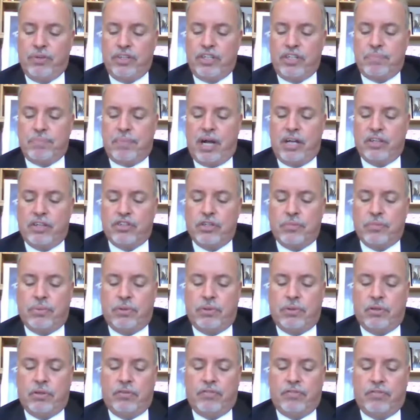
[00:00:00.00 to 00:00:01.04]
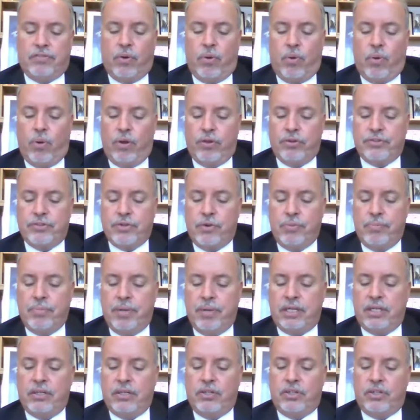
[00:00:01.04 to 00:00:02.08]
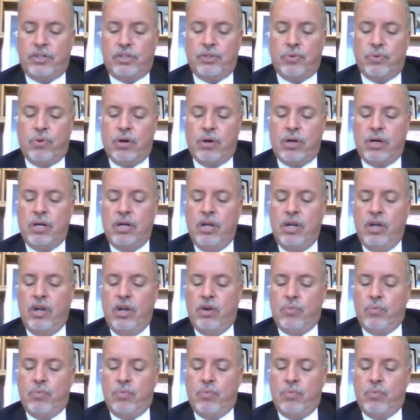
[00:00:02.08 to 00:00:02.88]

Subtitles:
responsible for also making sure